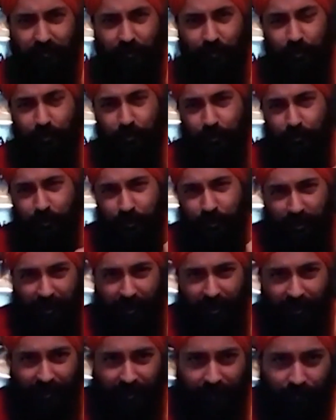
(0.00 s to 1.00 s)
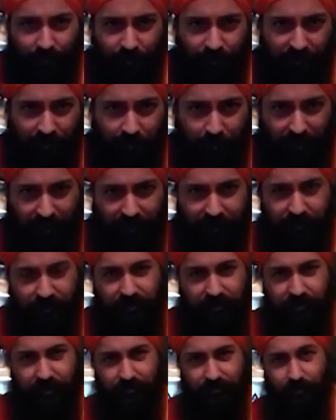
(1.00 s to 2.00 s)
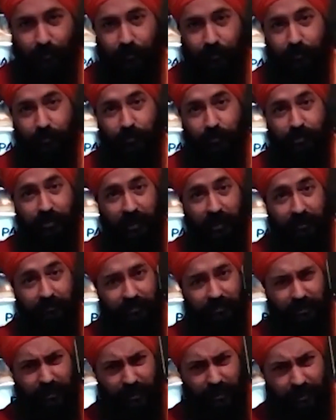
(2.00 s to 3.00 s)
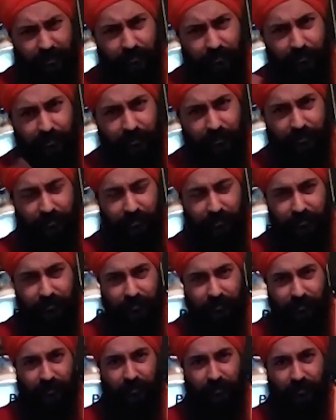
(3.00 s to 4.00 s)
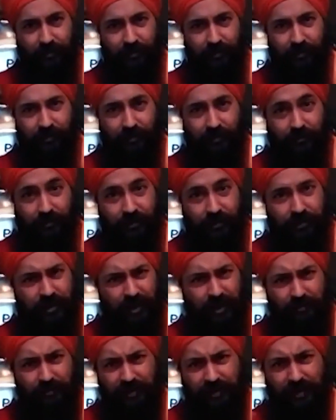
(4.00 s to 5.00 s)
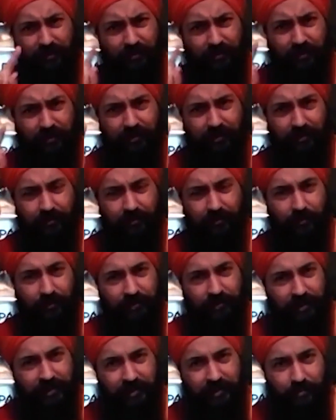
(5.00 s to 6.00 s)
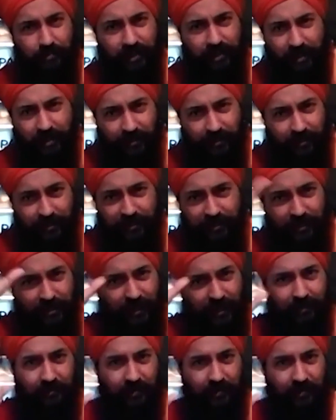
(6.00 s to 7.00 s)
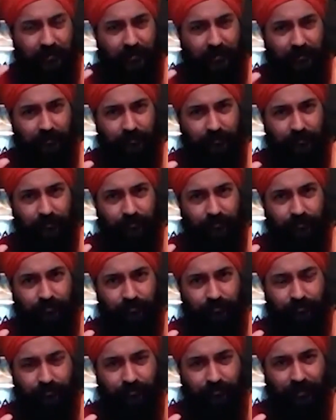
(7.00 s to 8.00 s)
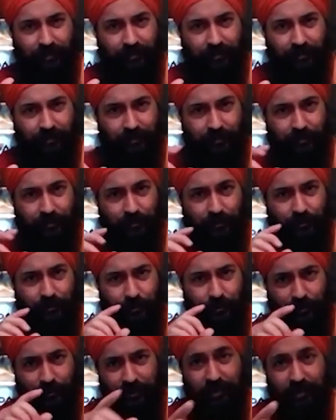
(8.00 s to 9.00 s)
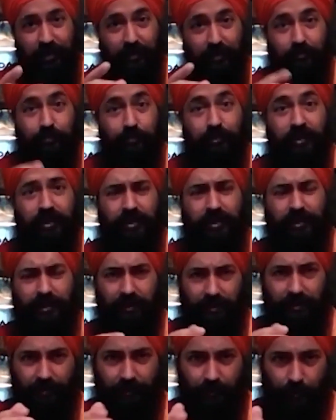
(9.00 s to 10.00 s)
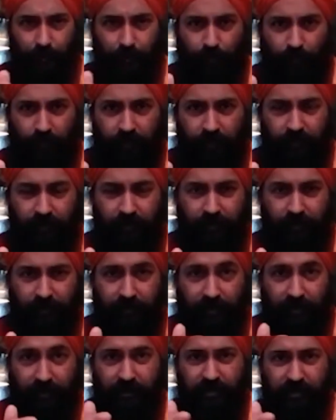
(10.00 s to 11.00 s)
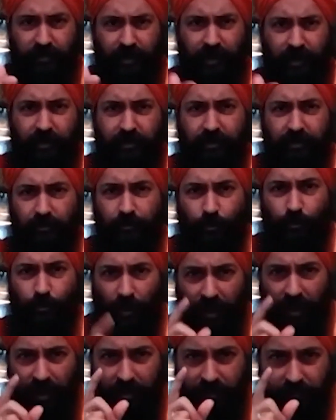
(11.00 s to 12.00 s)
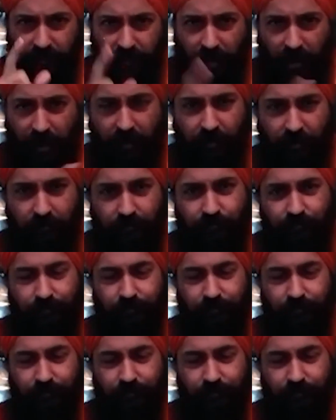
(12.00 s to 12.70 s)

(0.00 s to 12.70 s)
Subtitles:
we also share with the plants. We also share with the animals. We share with everything because there's a beingness in everything. So unity of being, that is Ik Ongkaar.